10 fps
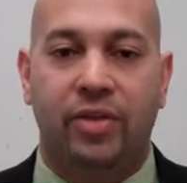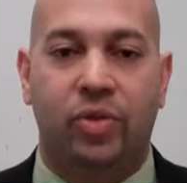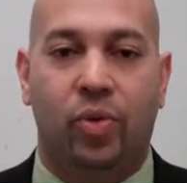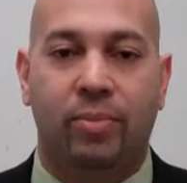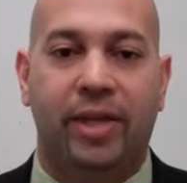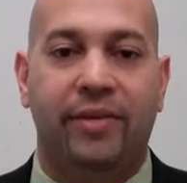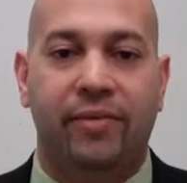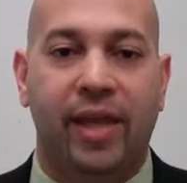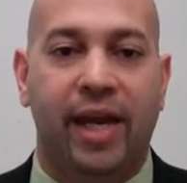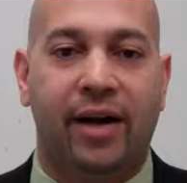dorm
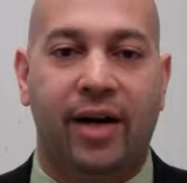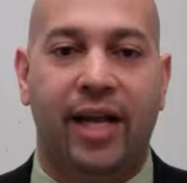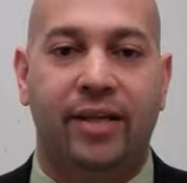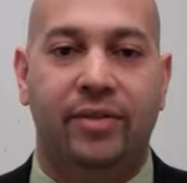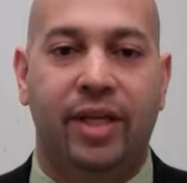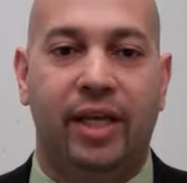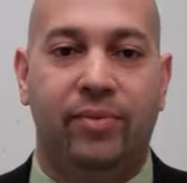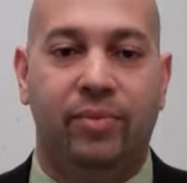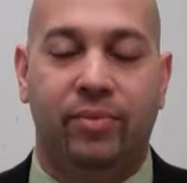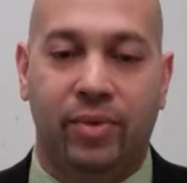life there? And
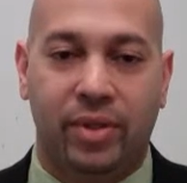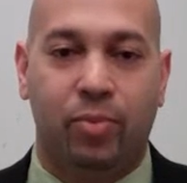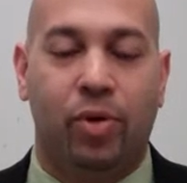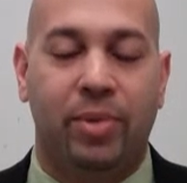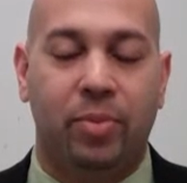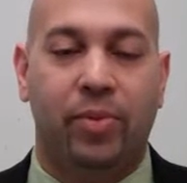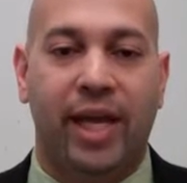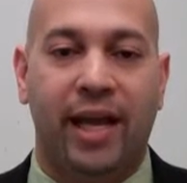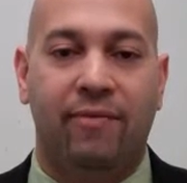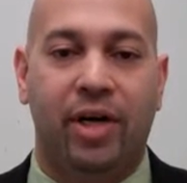the more people we
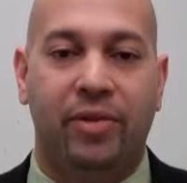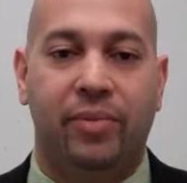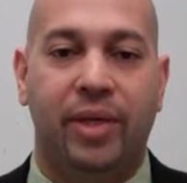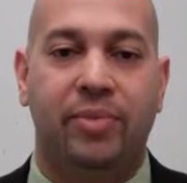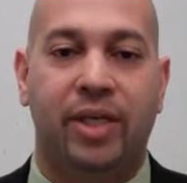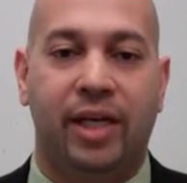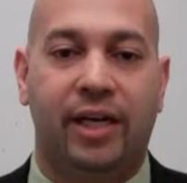have on the website,